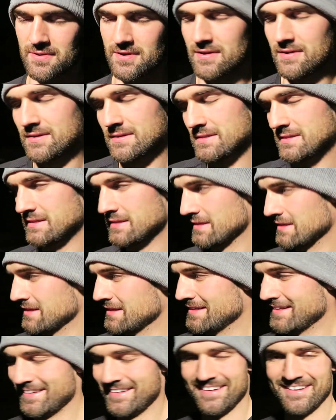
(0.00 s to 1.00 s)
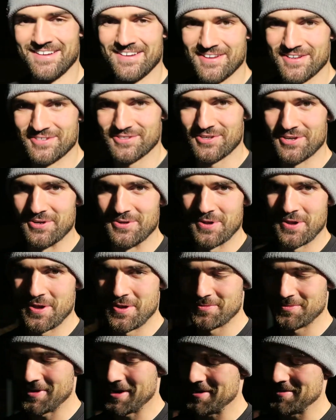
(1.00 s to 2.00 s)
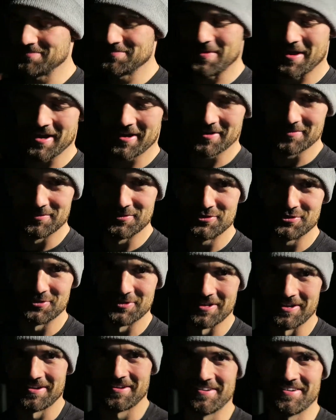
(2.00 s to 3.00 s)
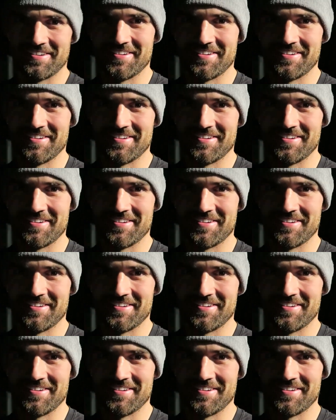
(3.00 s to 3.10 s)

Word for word: But it's good. I'm glad I'm back. I'm enjoying it.